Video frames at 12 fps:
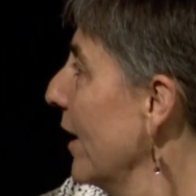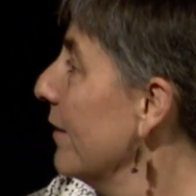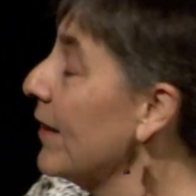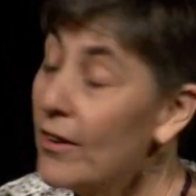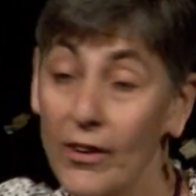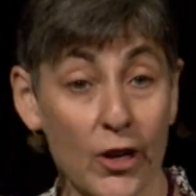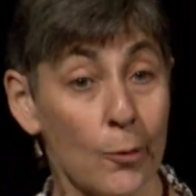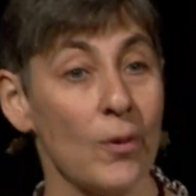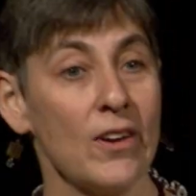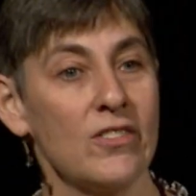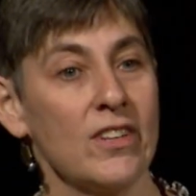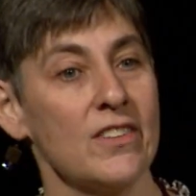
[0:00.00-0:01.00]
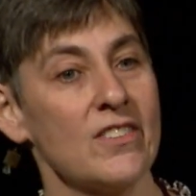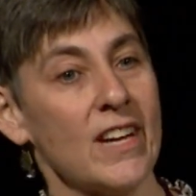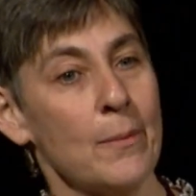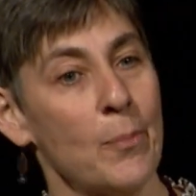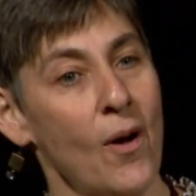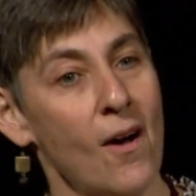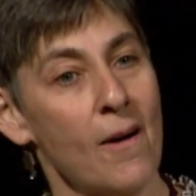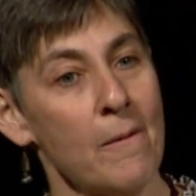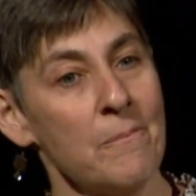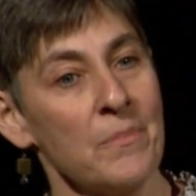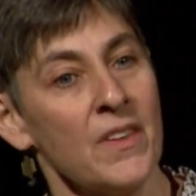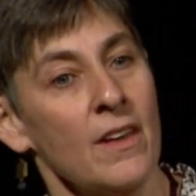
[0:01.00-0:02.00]
that are here present in St. Paul.
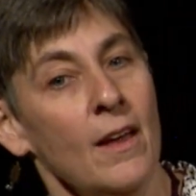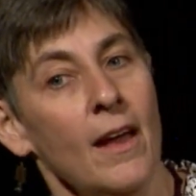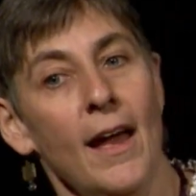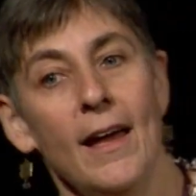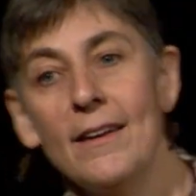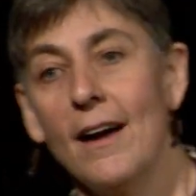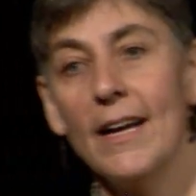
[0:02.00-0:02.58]
And I